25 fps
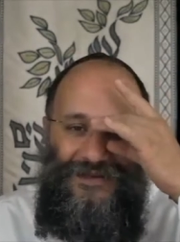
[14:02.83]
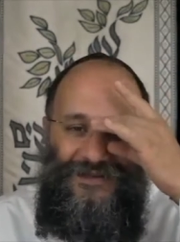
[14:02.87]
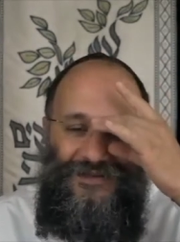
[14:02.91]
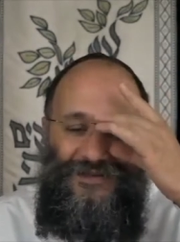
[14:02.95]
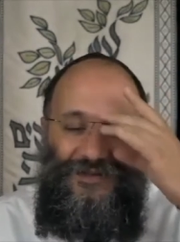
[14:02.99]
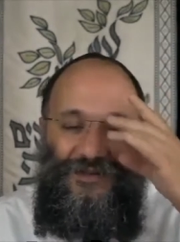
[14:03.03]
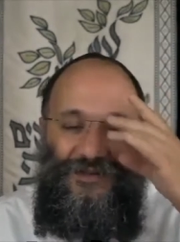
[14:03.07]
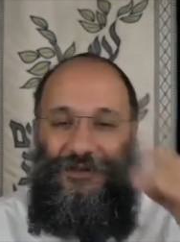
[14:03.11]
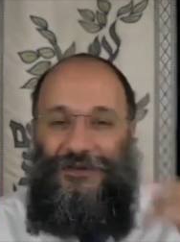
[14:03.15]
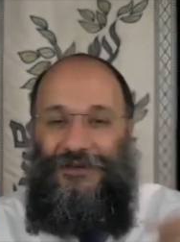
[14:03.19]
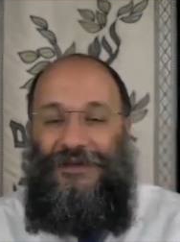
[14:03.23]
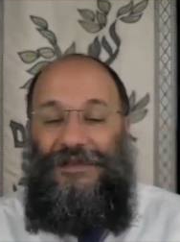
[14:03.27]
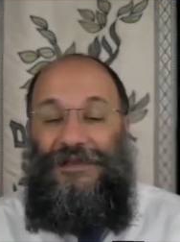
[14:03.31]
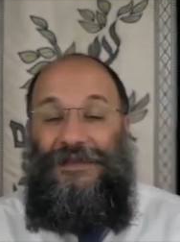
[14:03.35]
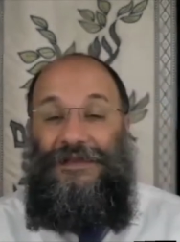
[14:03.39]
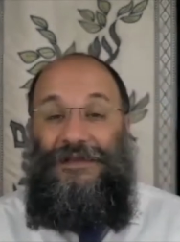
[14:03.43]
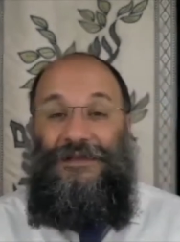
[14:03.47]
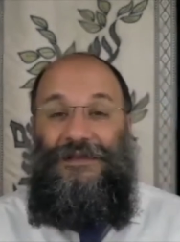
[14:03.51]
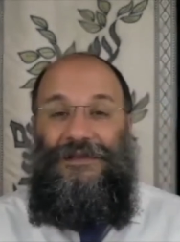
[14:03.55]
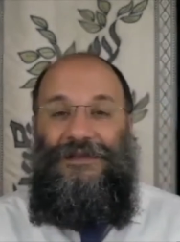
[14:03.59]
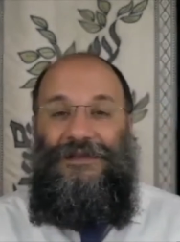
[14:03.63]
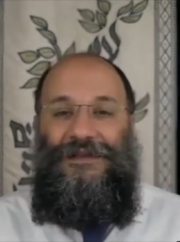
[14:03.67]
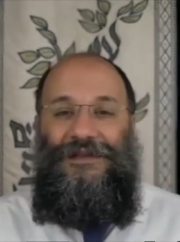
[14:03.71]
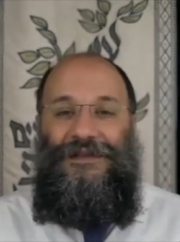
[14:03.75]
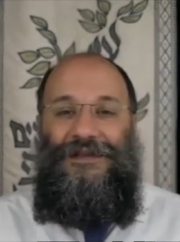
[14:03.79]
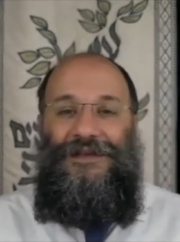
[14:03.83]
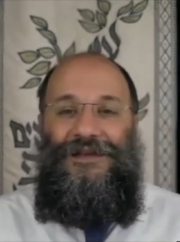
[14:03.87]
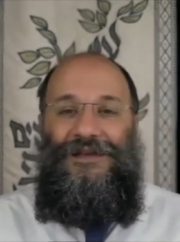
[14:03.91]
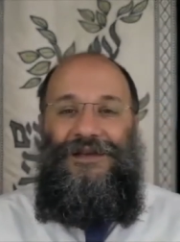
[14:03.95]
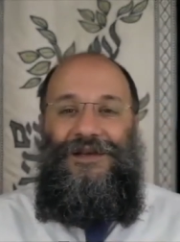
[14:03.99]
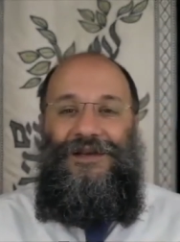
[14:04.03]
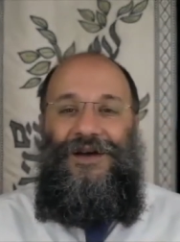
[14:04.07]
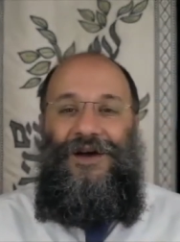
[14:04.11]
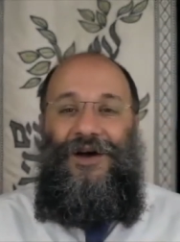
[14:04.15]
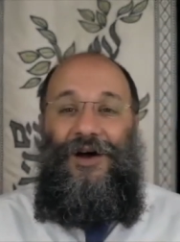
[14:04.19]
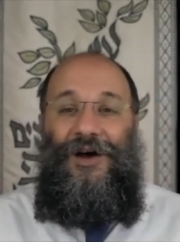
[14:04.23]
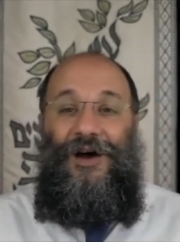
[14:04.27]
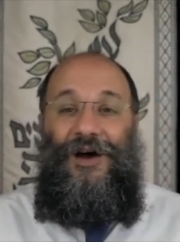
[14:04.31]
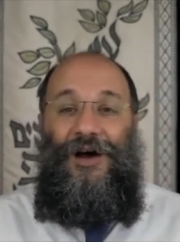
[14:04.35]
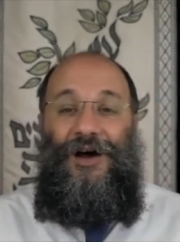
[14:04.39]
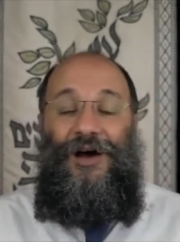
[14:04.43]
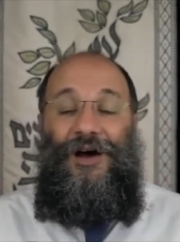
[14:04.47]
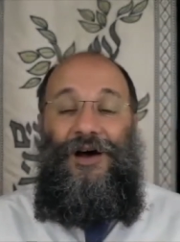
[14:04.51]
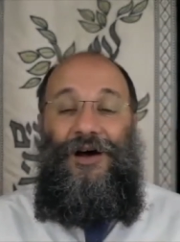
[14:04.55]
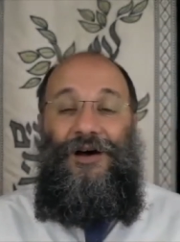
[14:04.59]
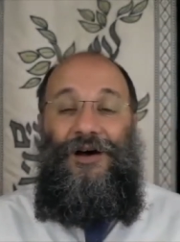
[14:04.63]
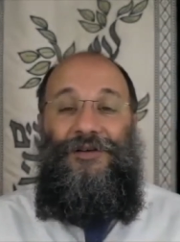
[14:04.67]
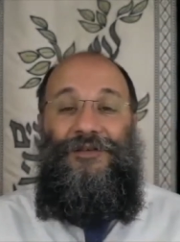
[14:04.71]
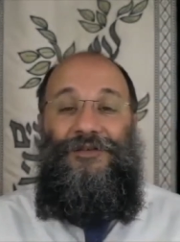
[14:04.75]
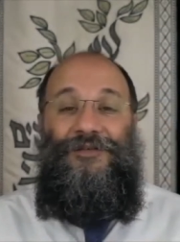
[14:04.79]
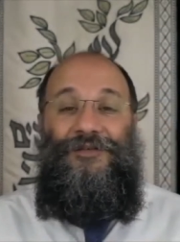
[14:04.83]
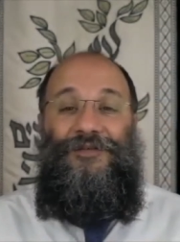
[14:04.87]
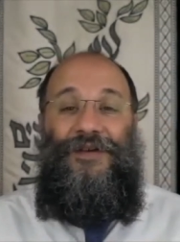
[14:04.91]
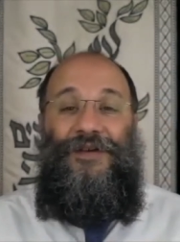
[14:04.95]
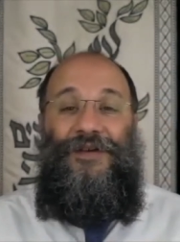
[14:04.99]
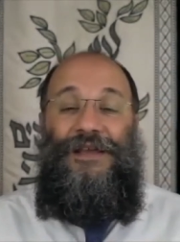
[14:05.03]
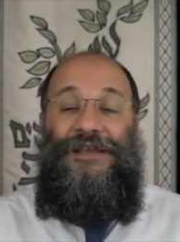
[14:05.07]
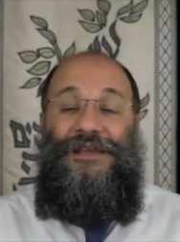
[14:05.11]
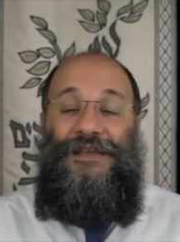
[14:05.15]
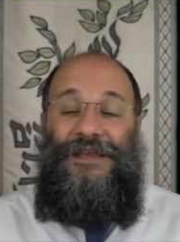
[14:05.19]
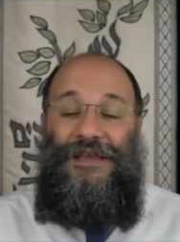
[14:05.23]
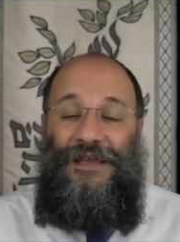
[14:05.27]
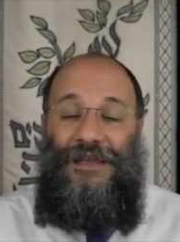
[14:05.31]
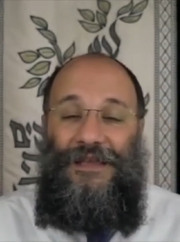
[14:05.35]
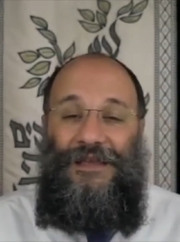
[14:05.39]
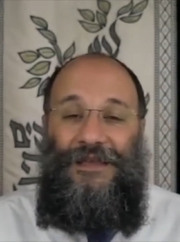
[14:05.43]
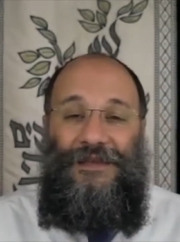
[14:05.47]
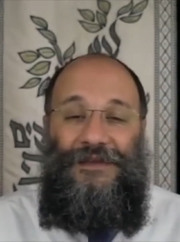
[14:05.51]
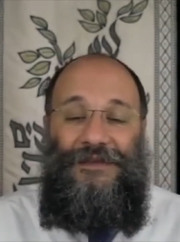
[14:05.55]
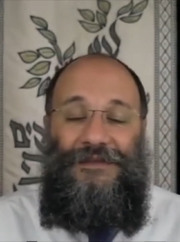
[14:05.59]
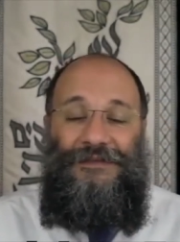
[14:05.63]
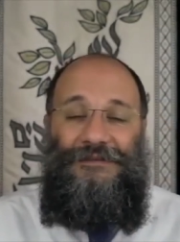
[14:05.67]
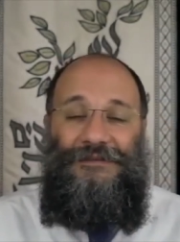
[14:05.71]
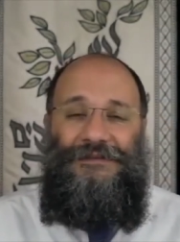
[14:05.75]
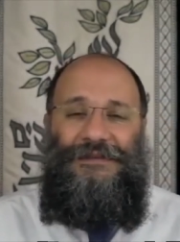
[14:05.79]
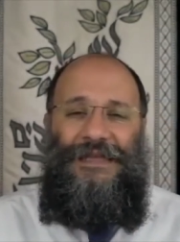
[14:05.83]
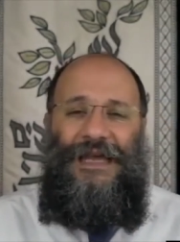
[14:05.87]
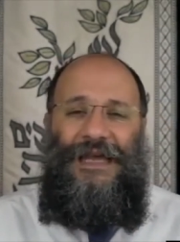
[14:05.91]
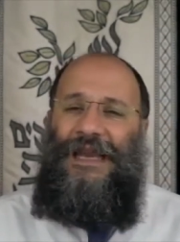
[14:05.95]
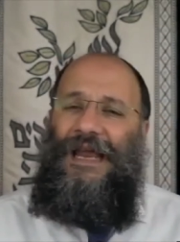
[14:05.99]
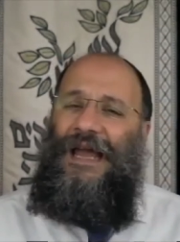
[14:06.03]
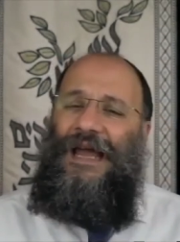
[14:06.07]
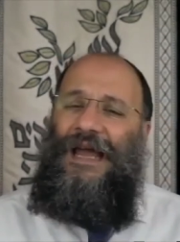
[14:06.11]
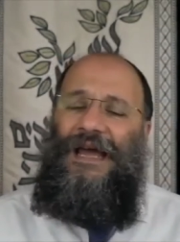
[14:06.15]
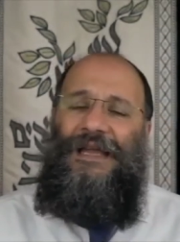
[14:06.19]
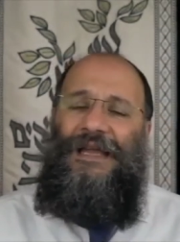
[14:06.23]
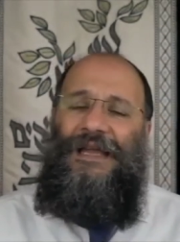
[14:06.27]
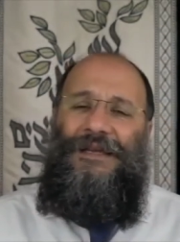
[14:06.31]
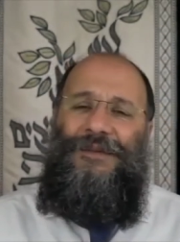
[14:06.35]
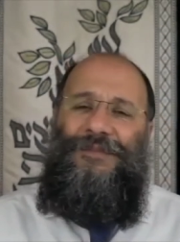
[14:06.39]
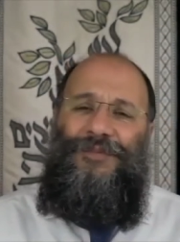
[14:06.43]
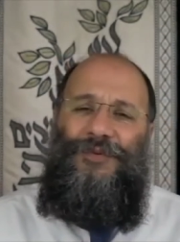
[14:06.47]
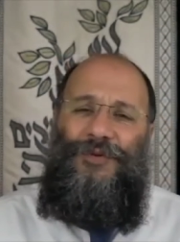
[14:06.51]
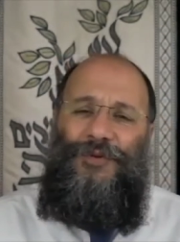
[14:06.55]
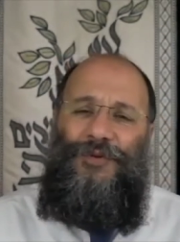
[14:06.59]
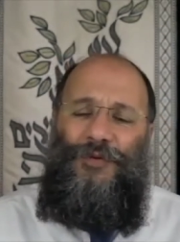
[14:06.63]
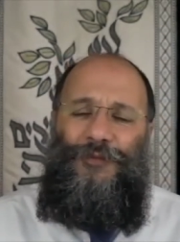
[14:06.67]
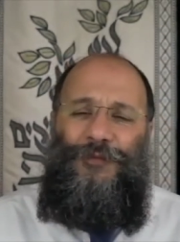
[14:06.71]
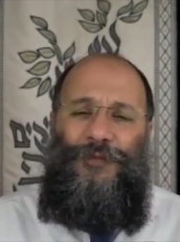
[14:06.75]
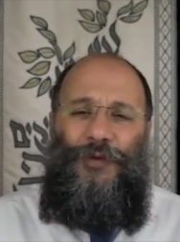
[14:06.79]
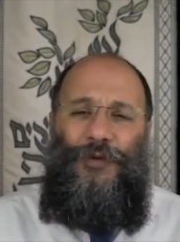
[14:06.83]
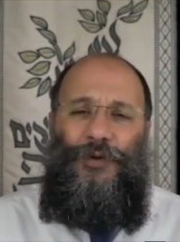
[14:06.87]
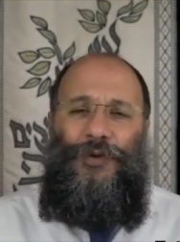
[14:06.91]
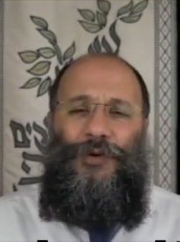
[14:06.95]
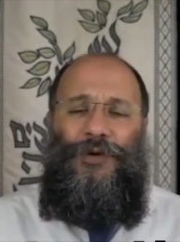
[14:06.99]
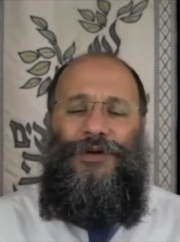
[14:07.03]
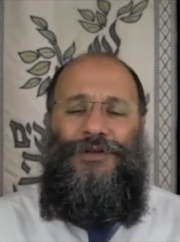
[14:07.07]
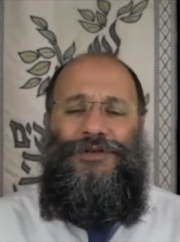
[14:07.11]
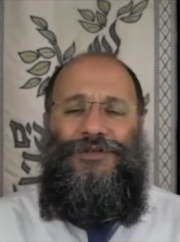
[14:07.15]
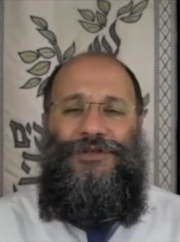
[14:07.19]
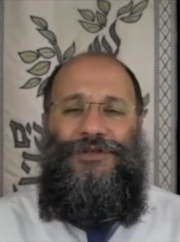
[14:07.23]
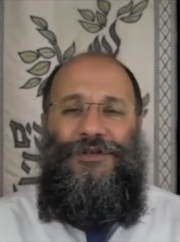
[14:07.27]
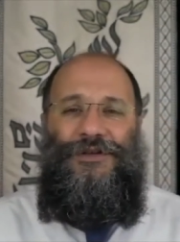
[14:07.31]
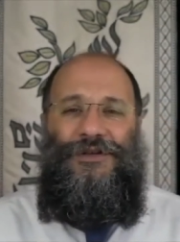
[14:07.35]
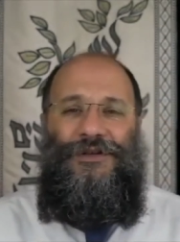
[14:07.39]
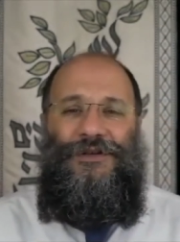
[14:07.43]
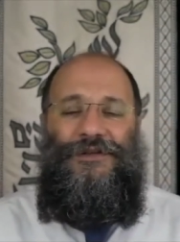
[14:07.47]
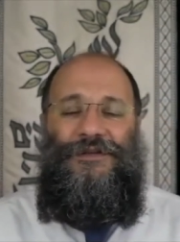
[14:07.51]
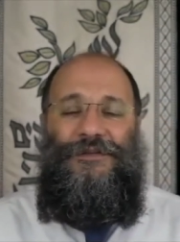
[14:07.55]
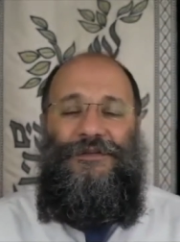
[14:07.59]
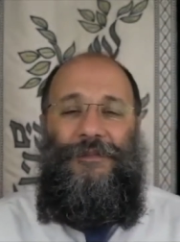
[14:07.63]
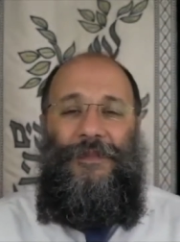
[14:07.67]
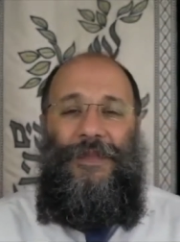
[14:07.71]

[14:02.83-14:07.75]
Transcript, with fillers: story, of a king that had a beautiful orchard.